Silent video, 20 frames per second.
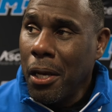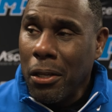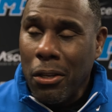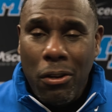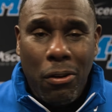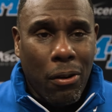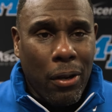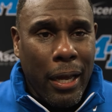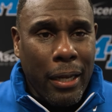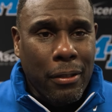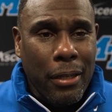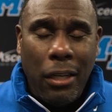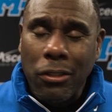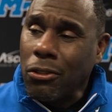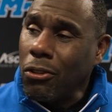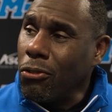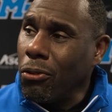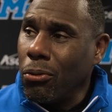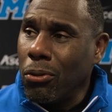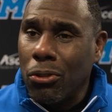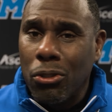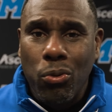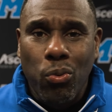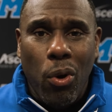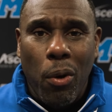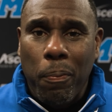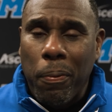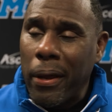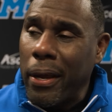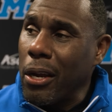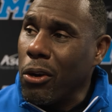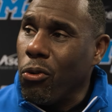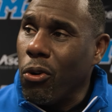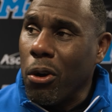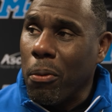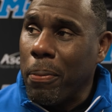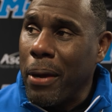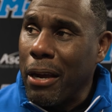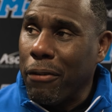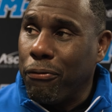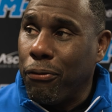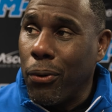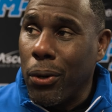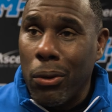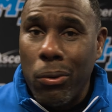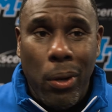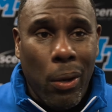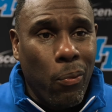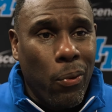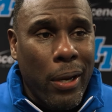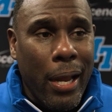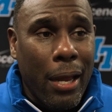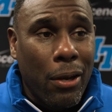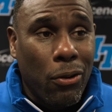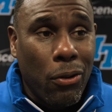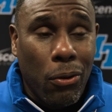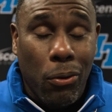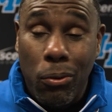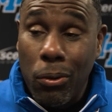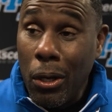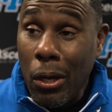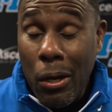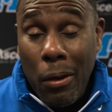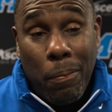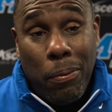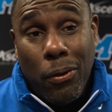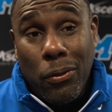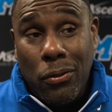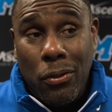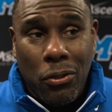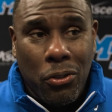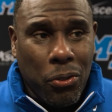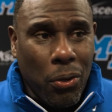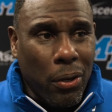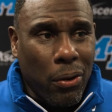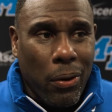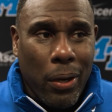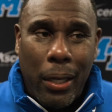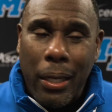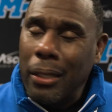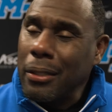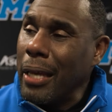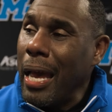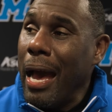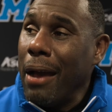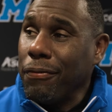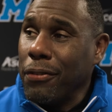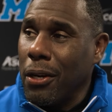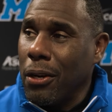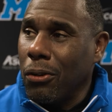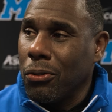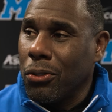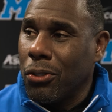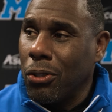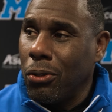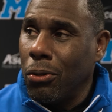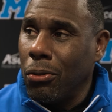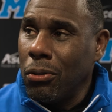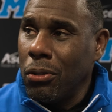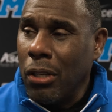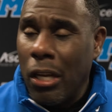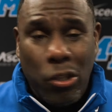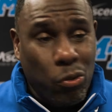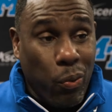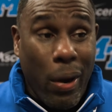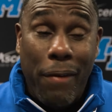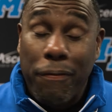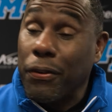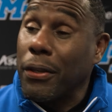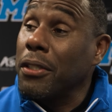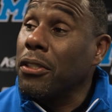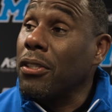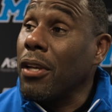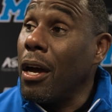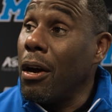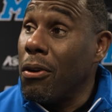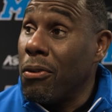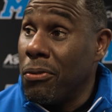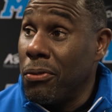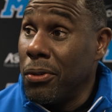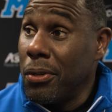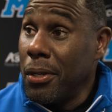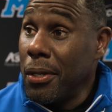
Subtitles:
You know, like, that's the dude that you want playing quarterback for you. And when that dude pulls the trigger and gets after those dudes, it's rightfully so.